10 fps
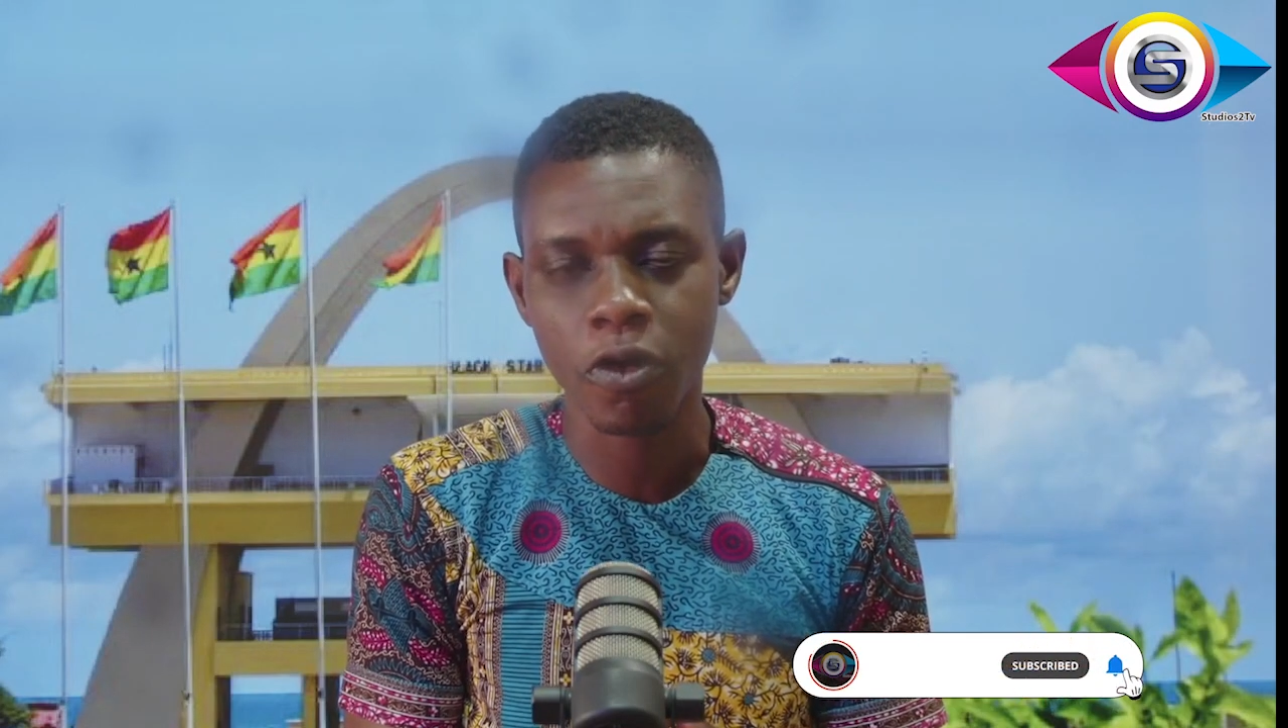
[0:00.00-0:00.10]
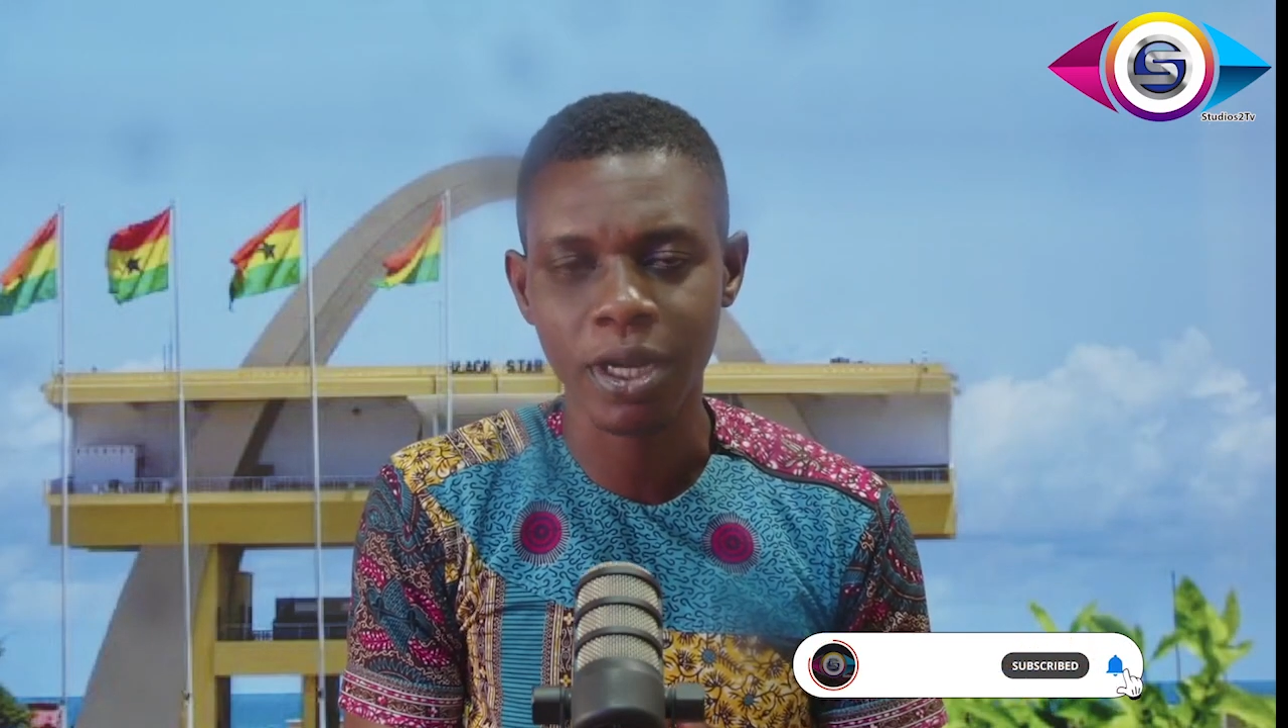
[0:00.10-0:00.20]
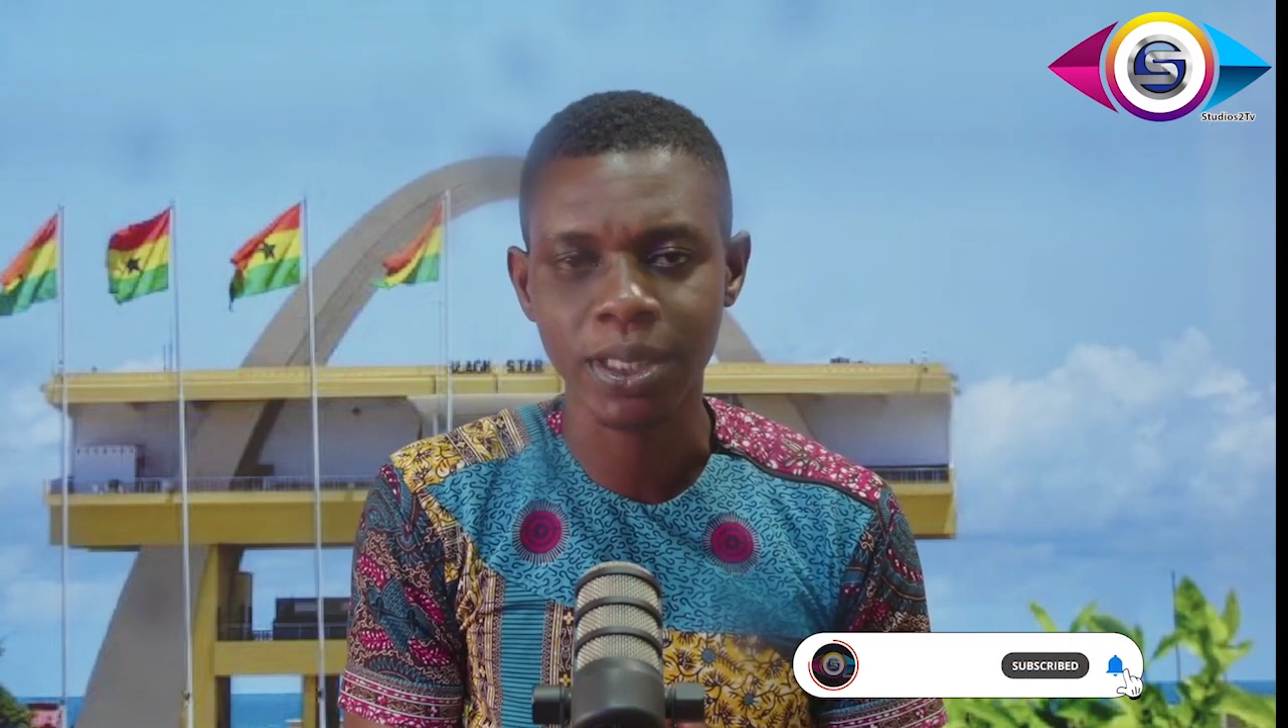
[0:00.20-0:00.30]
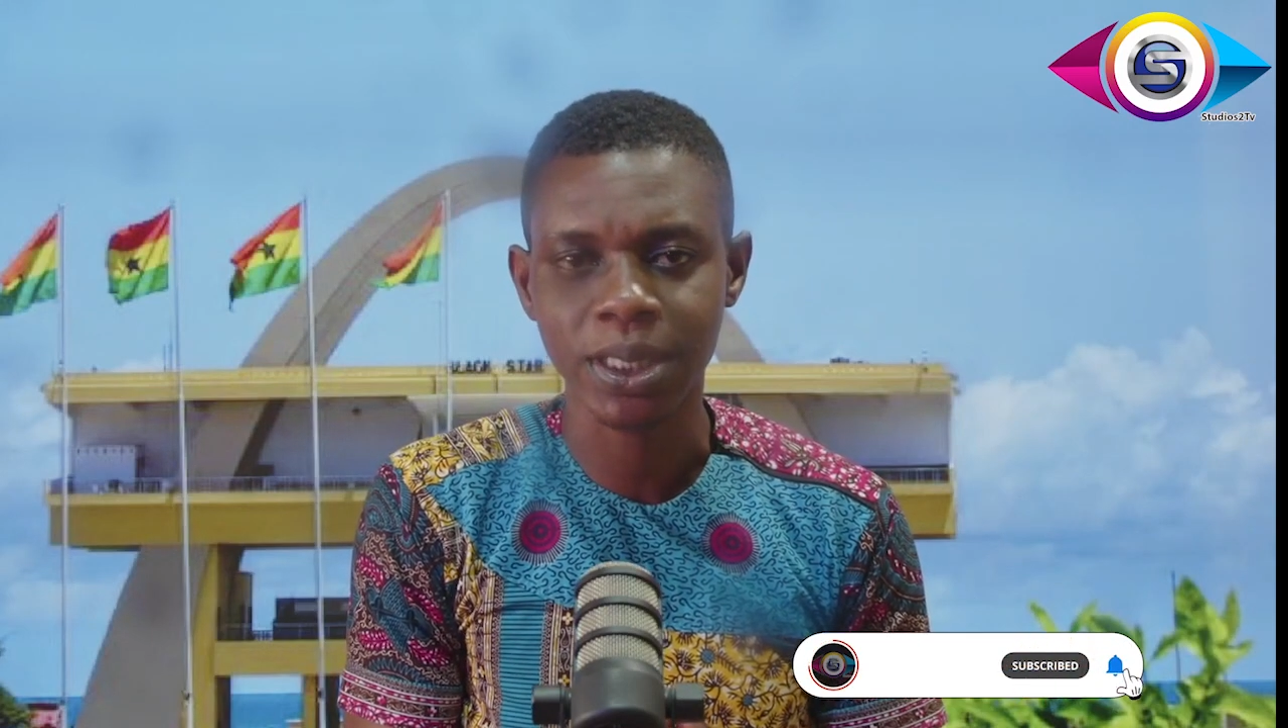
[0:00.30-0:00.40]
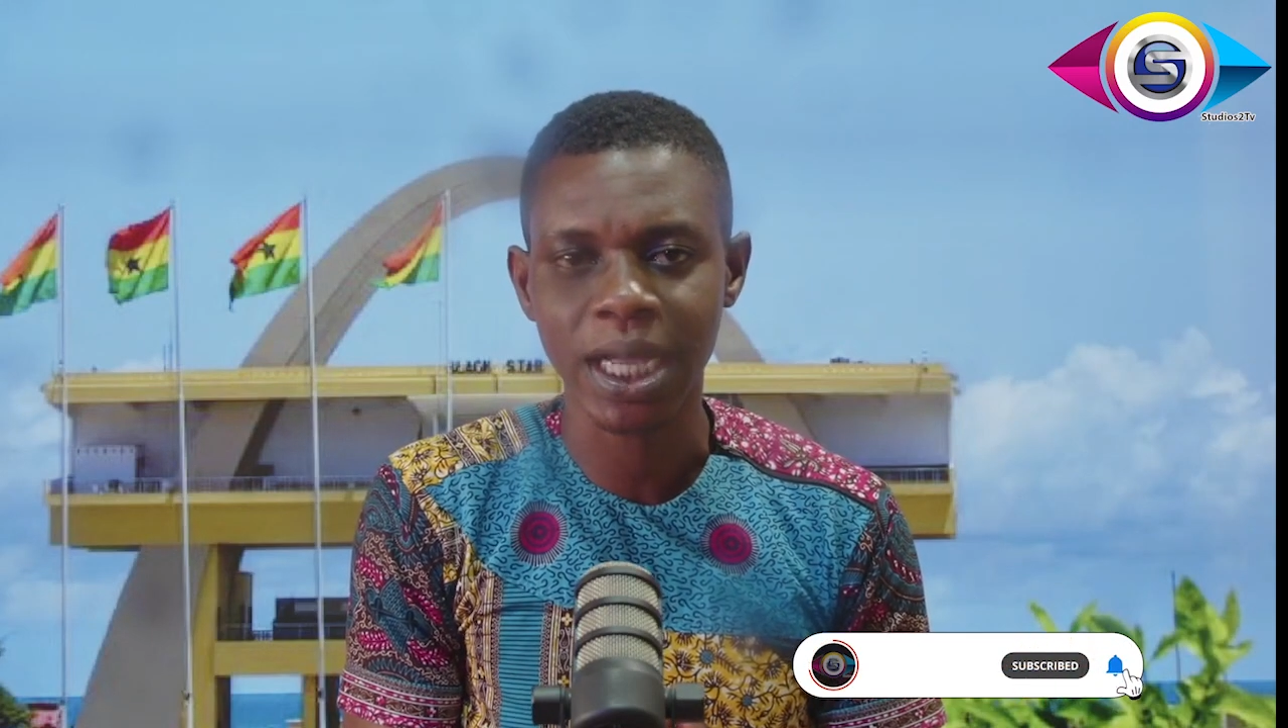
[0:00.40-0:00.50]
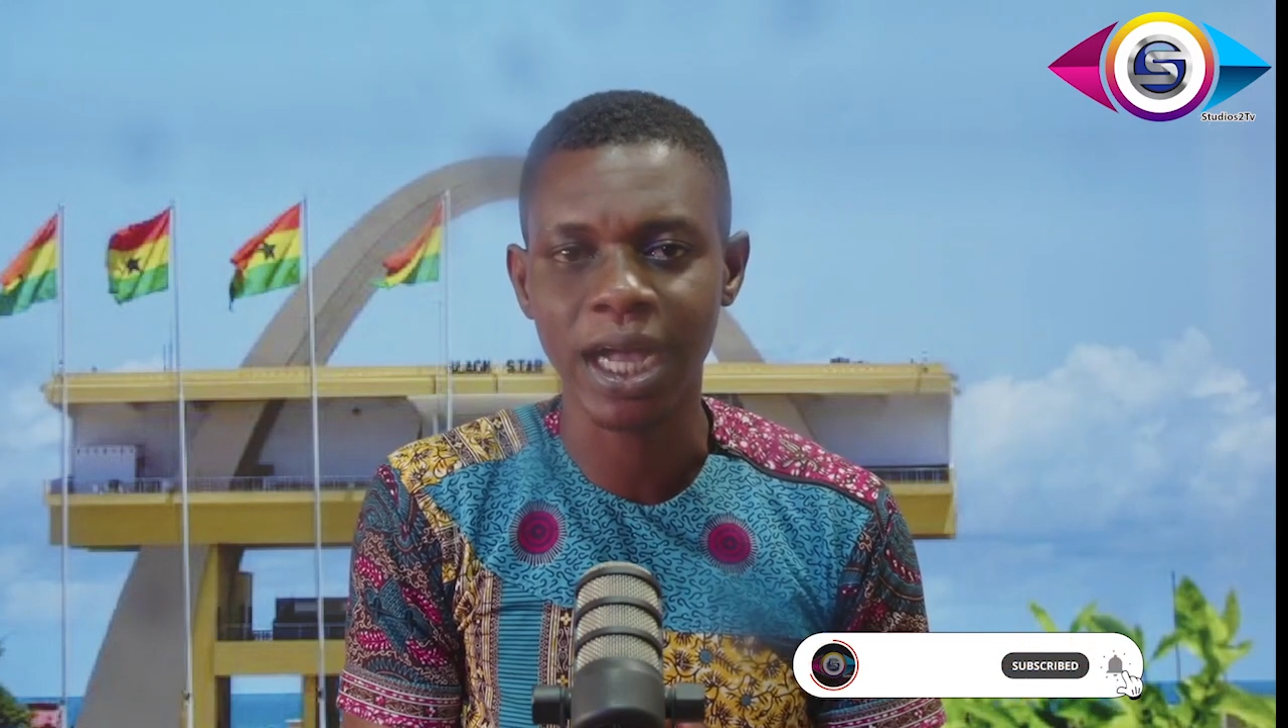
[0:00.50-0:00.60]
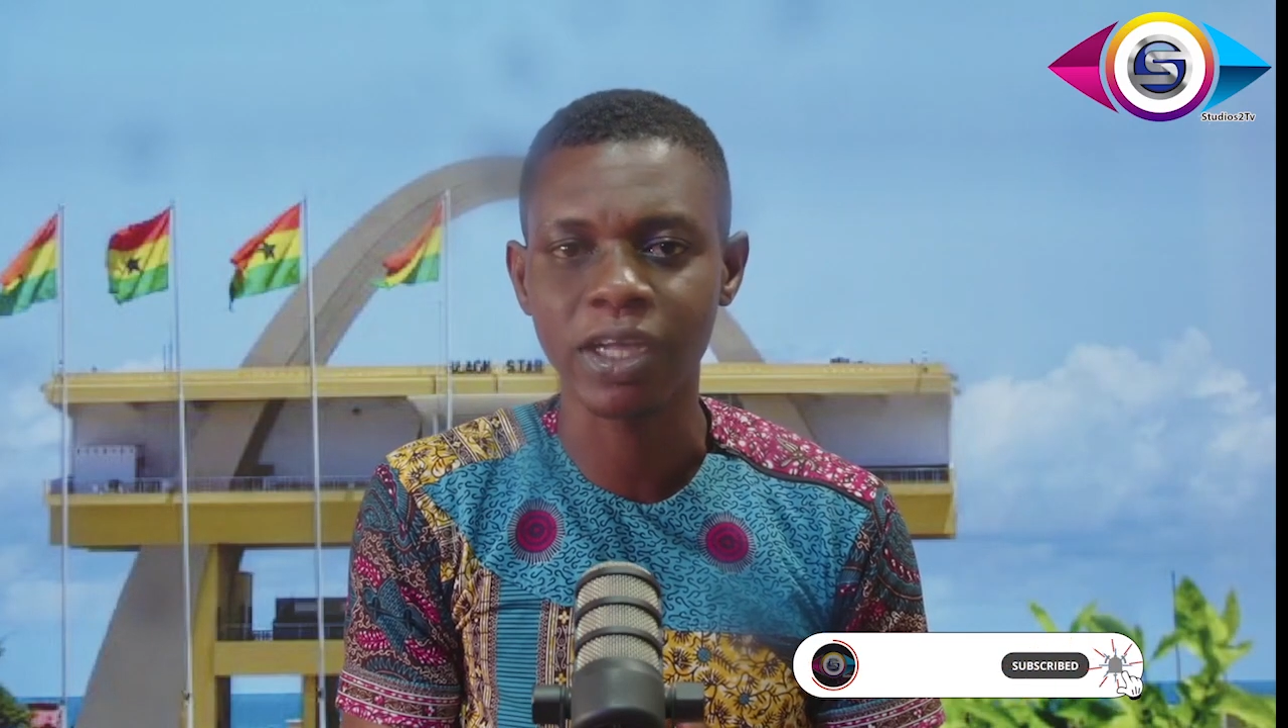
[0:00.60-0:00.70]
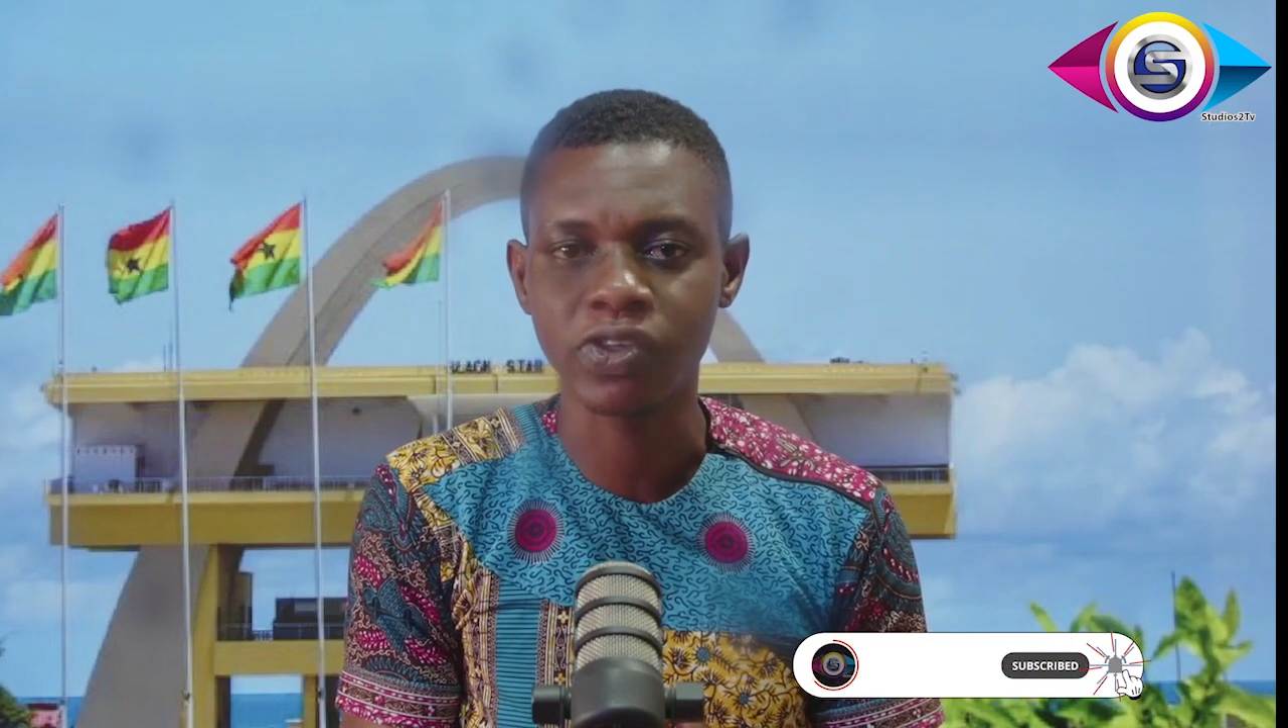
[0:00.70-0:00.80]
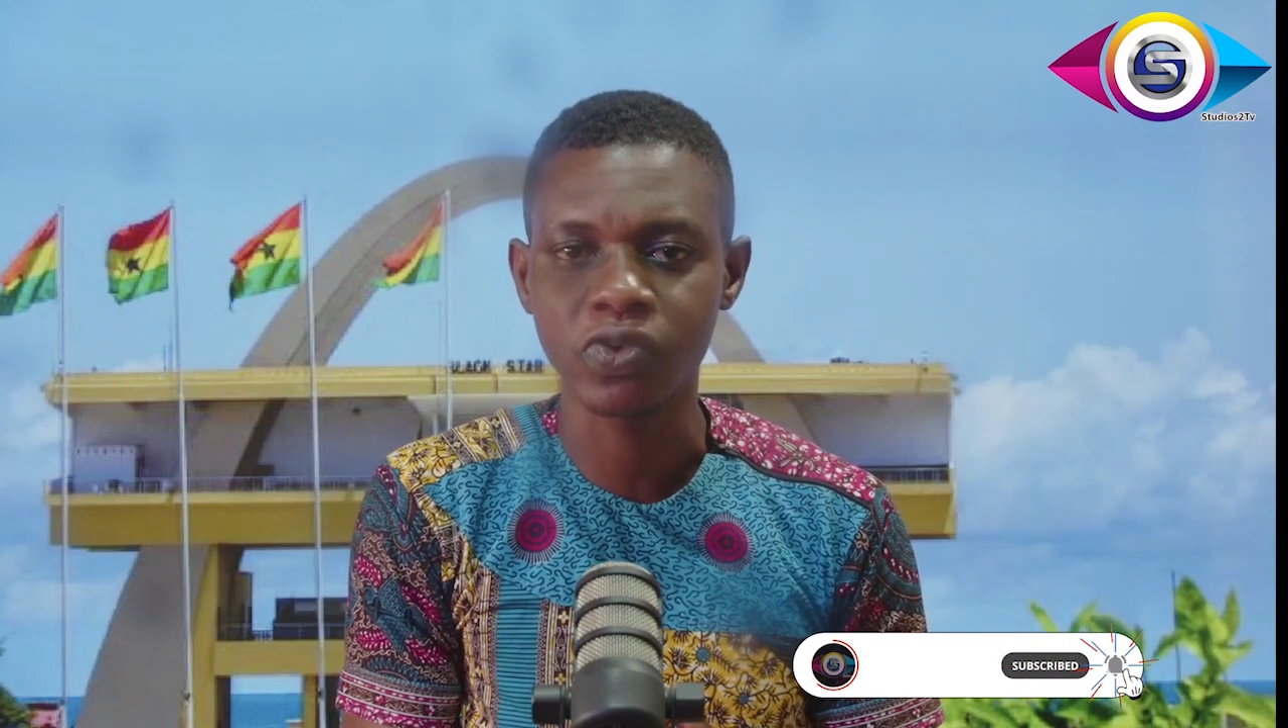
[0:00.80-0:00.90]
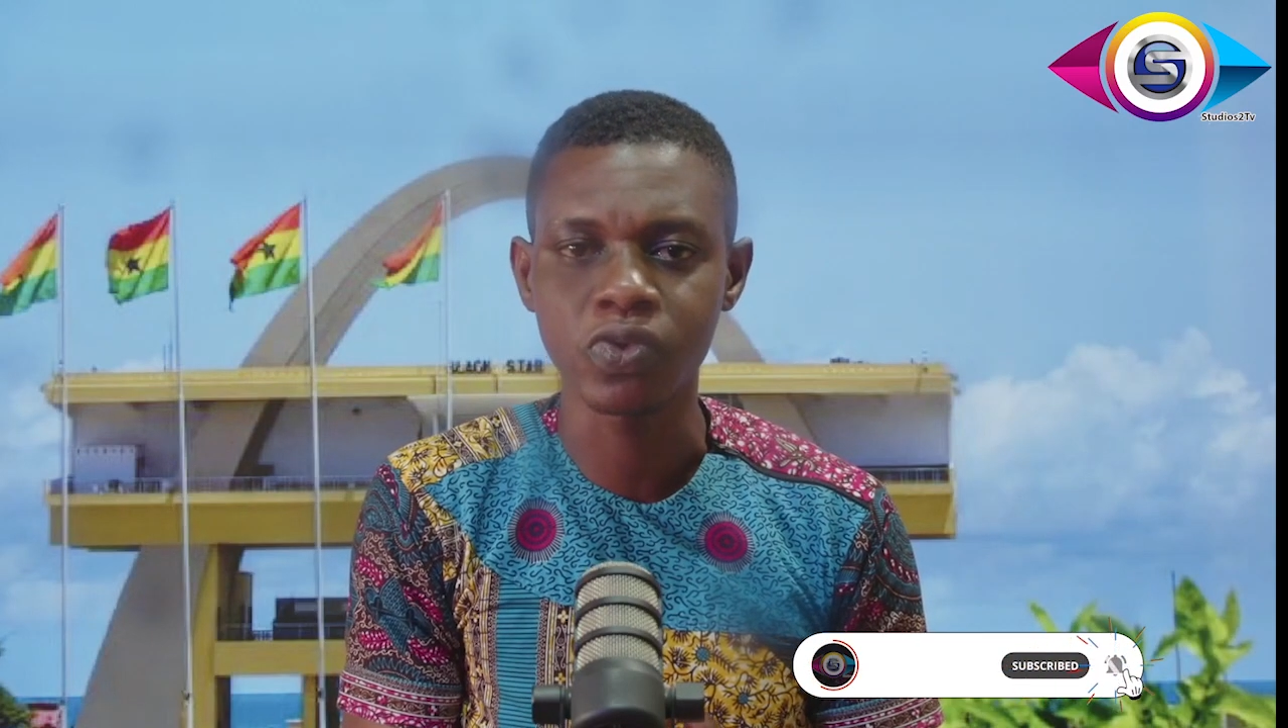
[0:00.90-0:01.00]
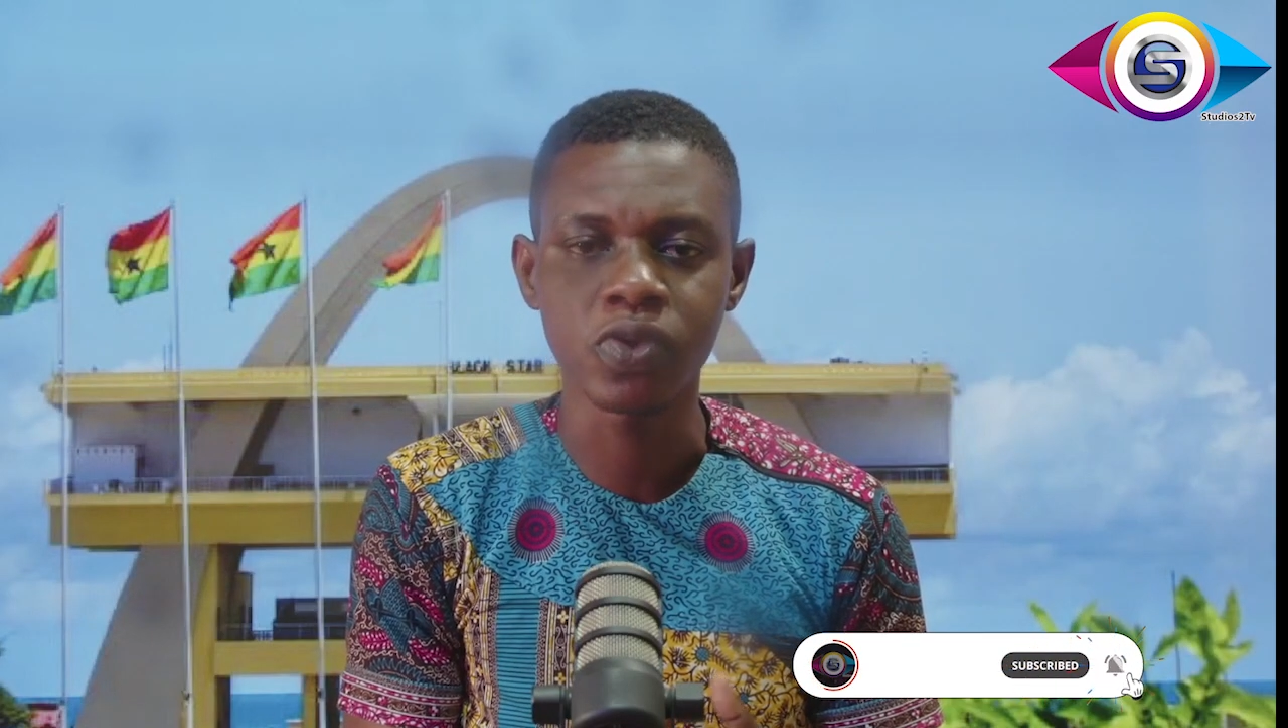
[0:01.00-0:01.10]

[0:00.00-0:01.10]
us as to